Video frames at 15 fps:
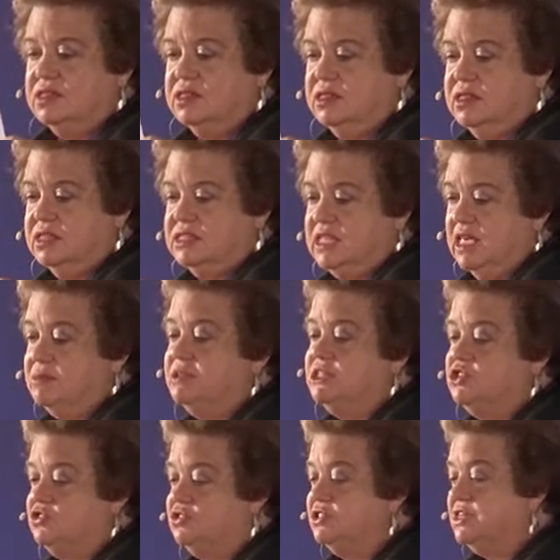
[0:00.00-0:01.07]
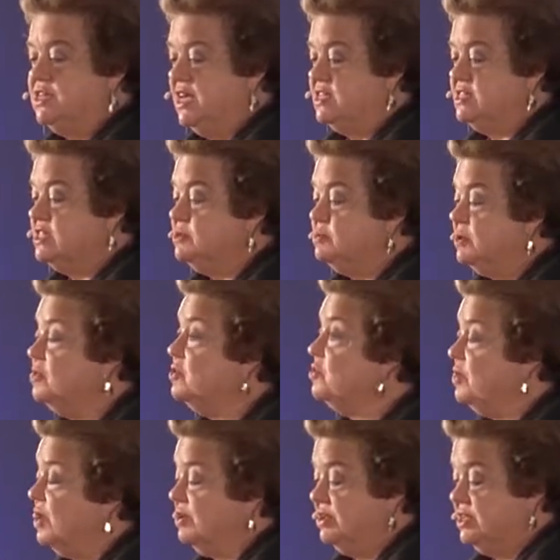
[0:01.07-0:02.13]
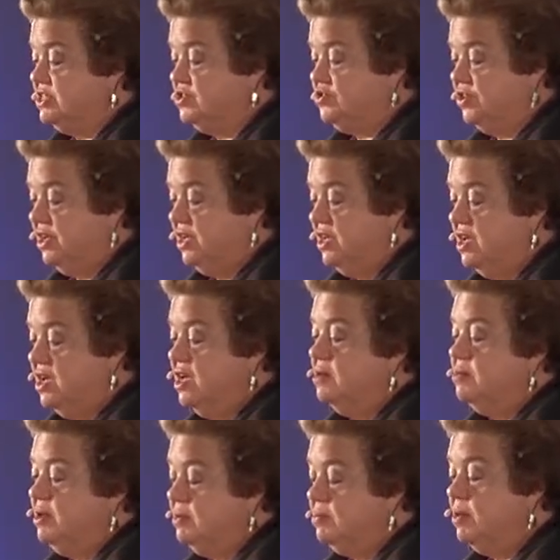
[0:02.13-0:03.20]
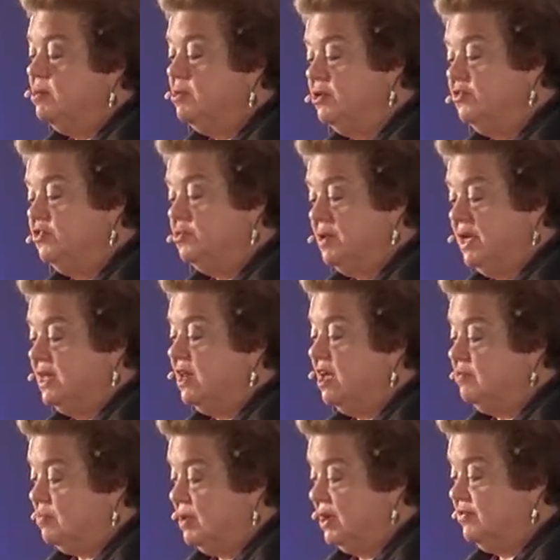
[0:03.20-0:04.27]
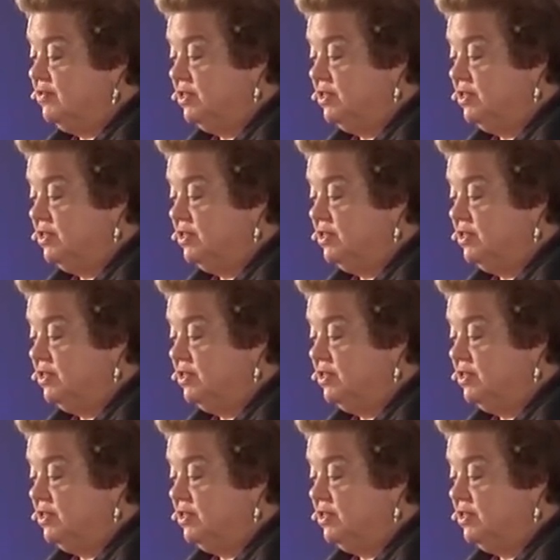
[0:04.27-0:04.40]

The same is true today as it's been throughout history. People move to make life better for